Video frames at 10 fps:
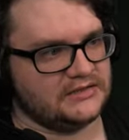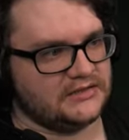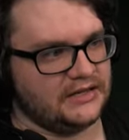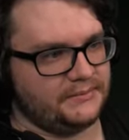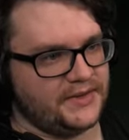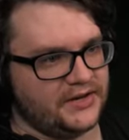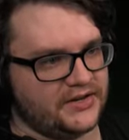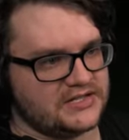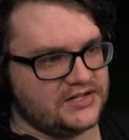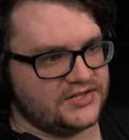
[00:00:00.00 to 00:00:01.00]
Yep, there it
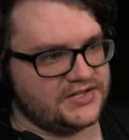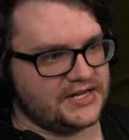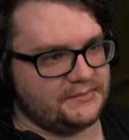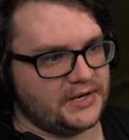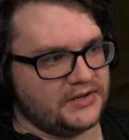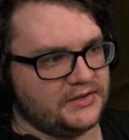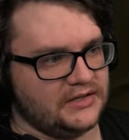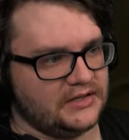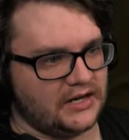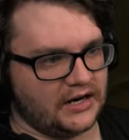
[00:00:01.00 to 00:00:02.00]
is. There's the typewriter.
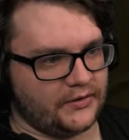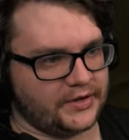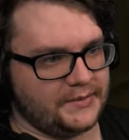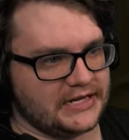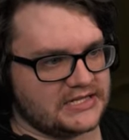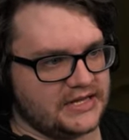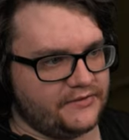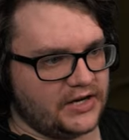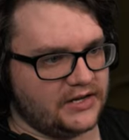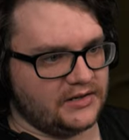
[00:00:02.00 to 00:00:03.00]
All right, we're going to make a save
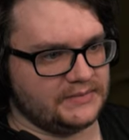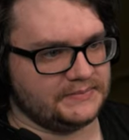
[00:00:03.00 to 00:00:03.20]
right here.